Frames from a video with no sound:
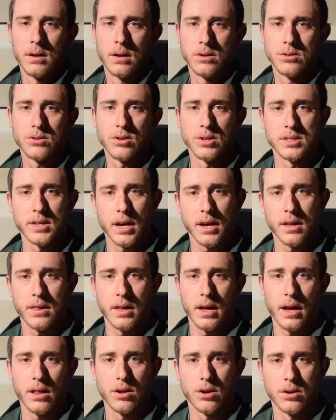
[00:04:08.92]
So the second
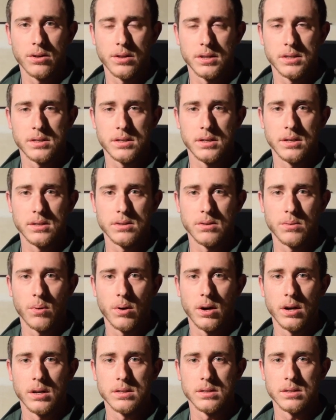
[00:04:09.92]
thing I learned this season
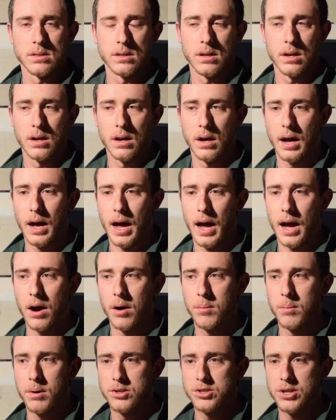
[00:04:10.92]
was
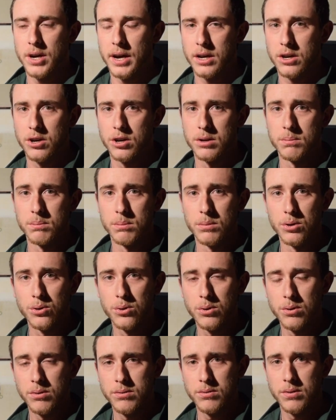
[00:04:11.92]
how much I could
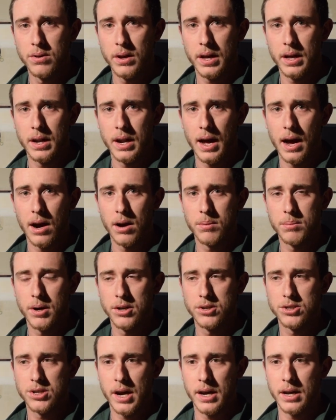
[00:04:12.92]
move and how
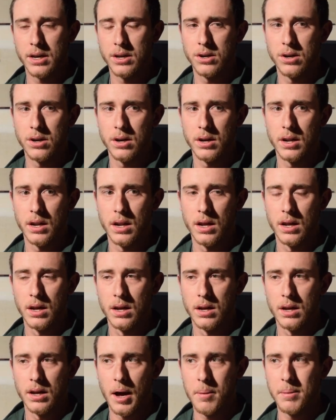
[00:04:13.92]
much
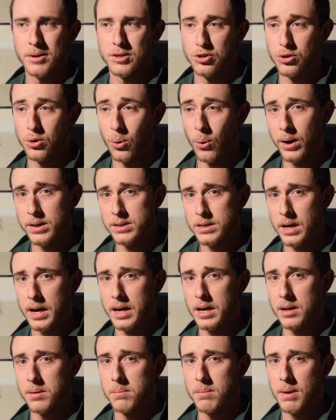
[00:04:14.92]
noise I
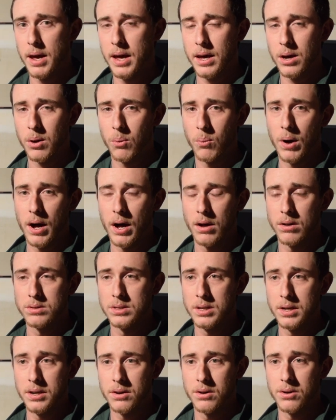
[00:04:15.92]
could make while
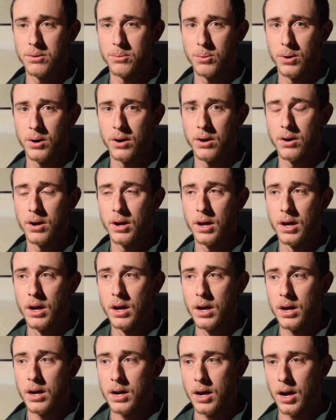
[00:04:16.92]
deer were
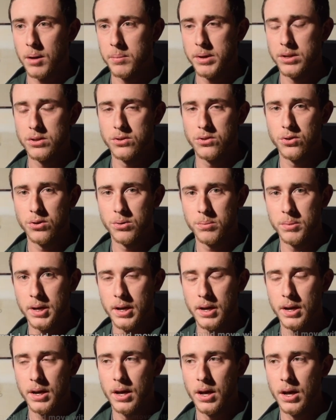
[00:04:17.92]
coming to
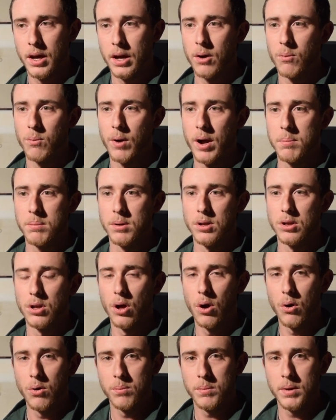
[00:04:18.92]
me, right
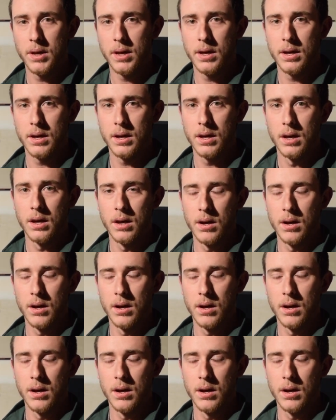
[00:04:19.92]
below me.